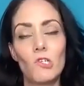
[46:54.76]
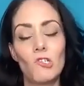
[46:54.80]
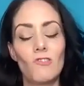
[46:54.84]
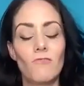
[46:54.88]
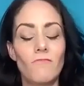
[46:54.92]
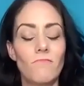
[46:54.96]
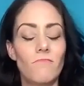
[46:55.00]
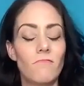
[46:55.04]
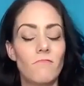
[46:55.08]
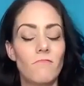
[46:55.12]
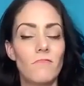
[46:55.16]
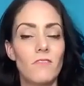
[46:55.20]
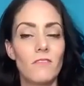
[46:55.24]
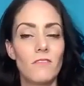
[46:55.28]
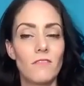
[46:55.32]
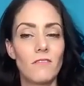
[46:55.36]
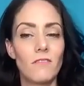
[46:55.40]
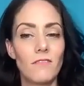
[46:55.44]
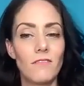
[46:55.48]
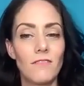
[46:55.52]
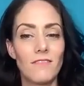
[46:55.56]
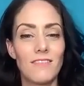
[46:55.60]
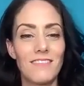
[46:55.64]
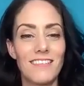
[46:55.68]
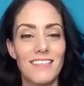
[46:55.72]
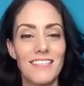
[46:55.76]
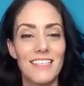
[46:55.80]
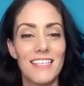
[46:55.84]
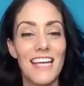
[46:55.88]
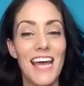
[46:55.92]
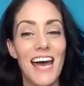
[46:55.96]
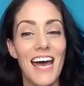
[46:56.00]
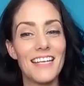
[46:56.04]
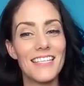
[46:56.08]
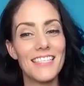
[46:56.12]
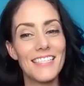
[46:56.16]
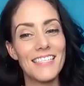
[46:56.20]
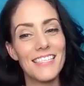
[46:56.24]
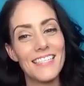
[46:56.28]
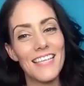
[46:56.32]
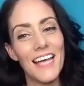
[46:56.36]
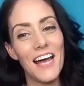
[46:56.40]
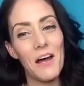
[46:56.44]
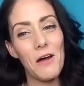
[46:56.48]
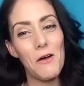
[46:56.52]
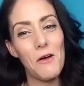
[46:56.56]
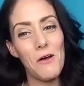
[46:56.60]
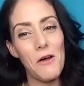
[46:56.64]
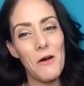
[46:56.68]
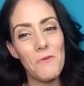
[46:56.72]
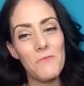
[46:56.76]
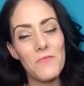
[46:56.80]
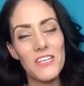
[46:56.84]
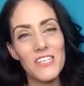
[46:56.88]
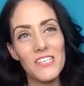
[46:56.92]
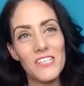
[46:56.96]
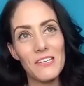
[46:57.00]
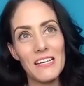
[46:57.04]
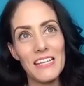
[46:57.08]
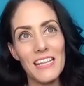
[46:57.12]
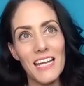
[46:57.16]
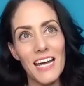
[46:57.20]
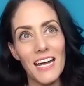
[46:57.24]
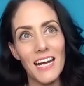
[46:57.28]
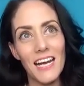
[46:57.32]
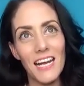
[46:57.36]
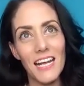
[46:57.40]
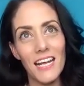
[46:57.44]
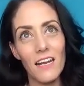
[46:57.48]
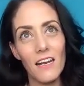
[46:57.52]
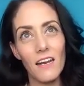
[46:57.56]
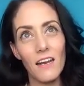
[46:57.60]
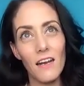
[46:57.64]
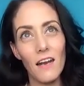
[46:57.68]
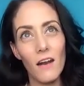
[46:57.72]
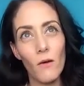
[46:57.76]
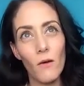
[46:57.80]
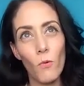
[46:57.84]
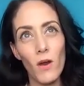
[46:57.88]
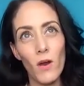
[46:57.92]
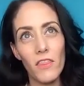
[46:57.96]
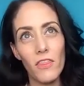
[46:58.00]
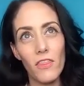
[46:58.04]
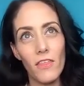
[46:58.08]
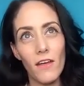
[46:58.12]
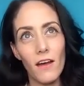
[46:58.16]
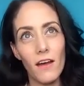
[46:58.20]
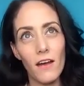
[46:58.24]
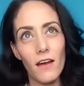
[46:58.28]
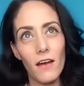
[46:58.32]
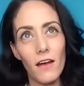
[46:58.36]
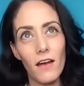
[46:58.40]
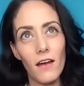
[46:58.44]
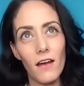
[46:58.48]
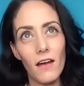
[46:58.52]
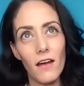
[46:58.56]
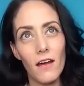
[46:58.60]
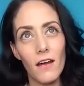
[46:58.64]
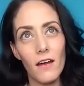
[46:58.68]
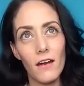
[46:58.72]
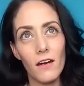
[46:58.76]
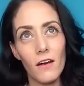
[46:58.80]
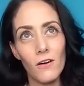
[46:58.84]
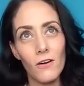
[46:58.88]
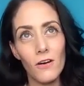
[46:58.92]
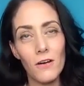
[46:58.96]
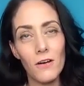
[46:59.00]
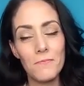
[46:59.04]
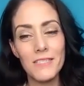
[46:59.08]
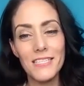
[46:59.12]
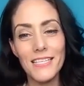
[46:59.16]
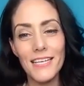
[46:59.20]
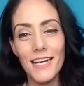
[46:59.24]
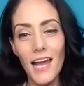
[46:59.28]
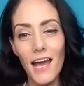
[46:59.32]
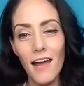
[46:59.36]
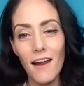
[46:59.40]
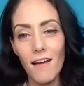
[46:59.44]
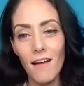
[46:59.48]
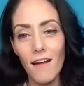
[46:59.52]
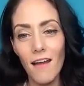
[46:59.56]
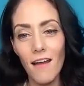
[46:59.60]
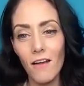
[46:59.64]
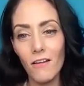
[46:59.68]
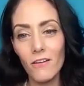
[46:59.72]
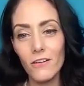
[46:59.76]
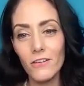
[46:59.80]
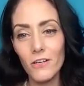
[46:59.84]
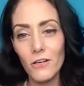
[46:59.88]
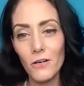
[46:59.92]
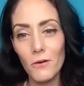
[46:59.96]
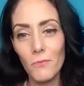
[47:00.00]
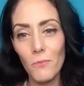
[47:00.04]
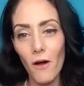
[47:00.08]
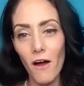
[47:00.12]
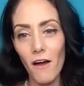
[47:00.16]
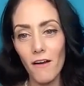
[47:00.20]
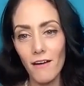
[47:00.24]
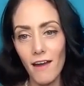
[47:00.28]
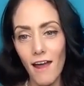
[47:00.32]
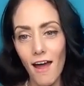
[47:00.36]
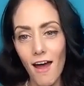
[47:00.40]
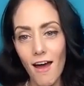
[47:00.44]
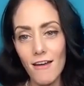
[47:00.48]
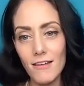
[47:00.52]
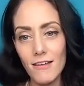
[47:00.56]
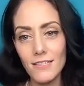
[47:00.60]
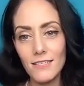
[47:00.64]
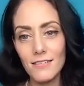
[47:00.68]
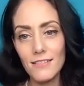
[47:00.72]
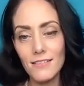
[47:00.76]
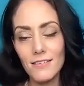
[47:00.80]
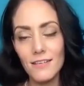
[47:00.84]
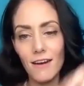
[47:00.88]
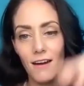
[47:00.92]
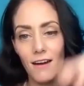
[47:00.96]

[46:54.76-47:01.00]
please do yes I'll, I'll be doing that in with the Crimson Head Elder podcast.